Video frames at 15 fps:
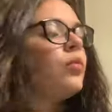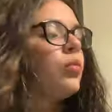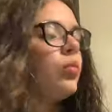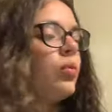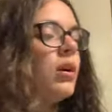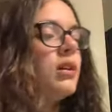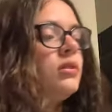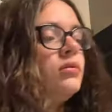
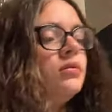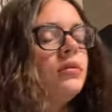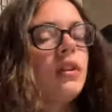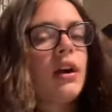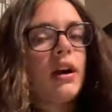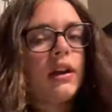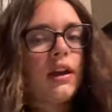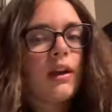what
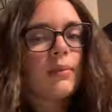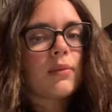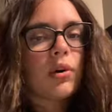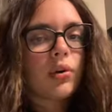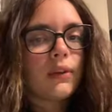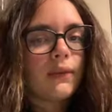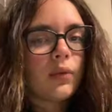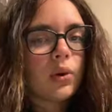I am
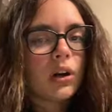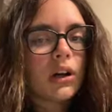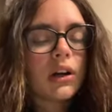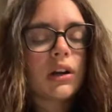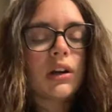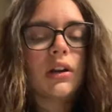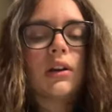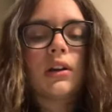going for
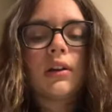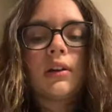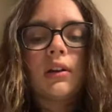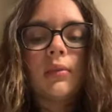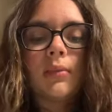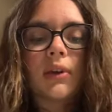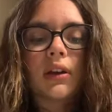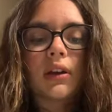
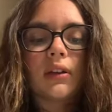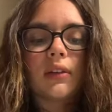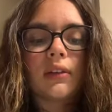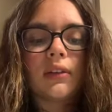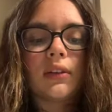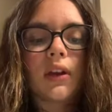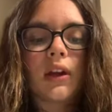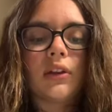
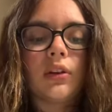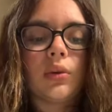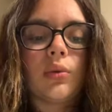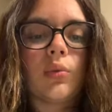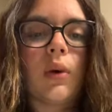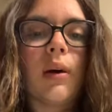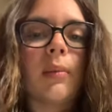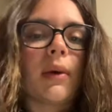because I do
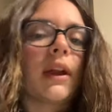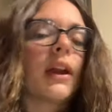want my